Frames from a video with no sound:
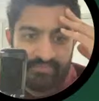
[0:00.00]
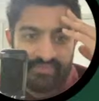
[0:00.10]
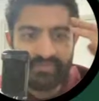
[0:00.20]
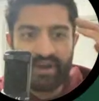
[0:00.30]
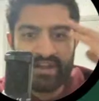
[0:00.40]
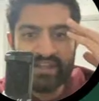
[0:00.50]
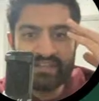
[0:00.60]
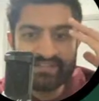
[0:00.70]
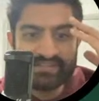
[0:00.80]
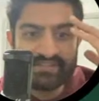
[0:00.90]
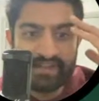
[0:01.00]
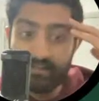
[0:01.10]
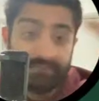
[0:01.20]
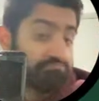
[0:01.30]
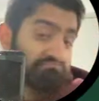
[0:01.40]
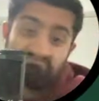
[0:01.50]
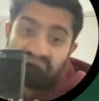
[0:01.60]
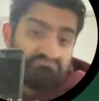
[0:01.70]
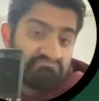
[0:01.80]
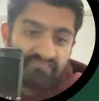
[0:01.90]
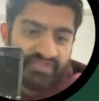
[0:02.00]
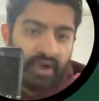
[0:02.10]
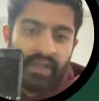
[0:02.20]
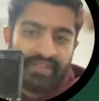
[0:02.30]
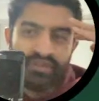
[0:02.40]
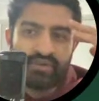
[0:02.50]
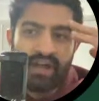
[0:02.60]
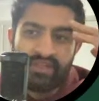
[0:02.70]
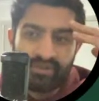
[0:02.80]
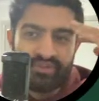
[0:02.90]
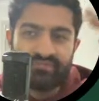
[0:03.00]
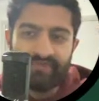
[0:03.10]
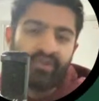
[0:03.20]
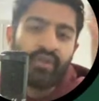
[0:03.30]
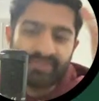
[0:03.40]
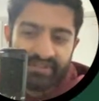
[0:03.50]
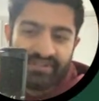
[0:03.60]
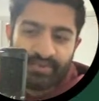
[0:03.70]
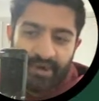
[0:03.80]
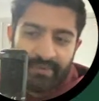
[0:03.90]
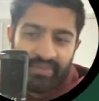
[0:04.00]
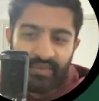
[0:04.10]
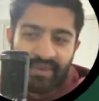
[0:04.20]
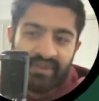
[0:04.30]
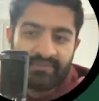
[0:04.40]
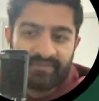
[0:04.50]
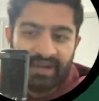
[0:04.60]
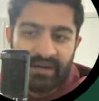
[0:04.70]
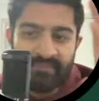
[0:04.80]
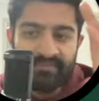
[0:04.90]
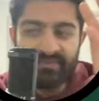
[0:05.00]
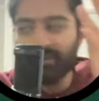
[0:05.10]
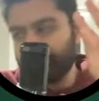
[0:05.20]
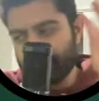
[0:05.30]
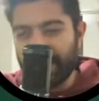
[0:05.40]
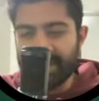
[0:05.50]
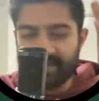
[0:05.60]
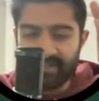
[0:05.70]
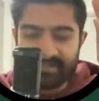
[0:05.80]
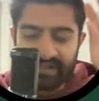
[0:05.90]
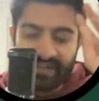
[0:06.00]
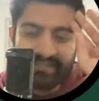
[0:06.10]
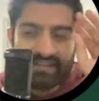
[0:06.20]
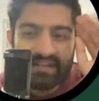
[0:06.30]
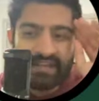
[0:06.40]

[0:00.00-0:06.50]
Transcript: Friday is sunny. So I don't think you need to worry about the weather for trading in these guys.